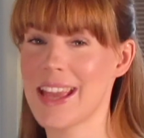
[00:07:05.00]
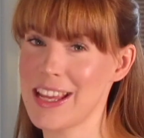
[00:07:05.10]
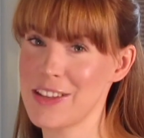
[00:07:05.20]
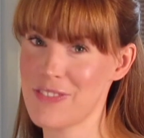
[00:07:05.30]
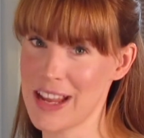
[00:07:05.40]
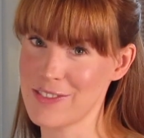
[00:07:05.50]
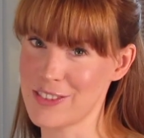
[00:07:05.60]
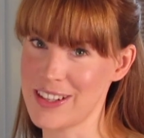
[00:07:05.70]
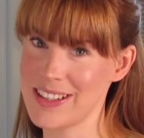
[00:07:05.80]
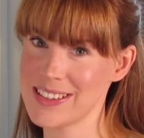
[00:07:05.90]
you get your
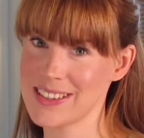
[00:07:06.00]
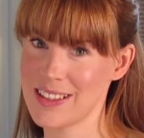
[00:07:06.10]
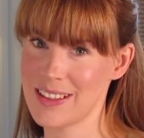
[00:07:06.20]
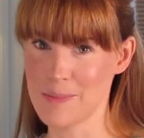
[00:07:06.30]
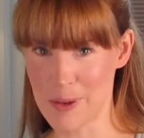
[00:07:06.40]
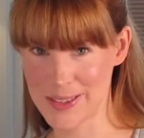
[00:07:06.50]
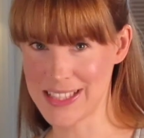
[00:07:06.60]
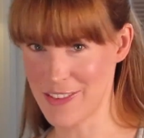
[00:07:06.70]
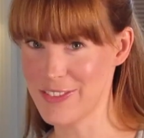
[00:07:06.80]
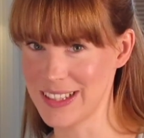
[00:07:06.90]
favourites,
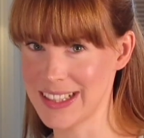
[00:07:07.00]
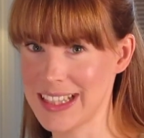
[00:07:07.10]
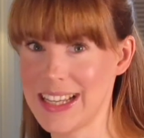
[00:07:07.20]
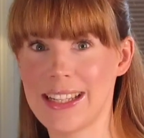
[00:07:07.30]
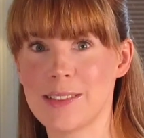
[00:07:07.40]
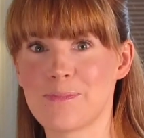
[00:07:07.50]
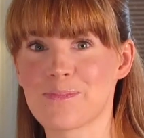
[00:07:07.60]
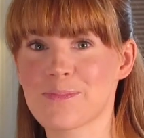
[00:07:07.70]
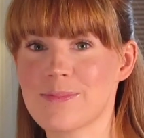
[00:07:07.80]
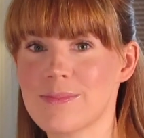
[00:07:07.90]
most definitely.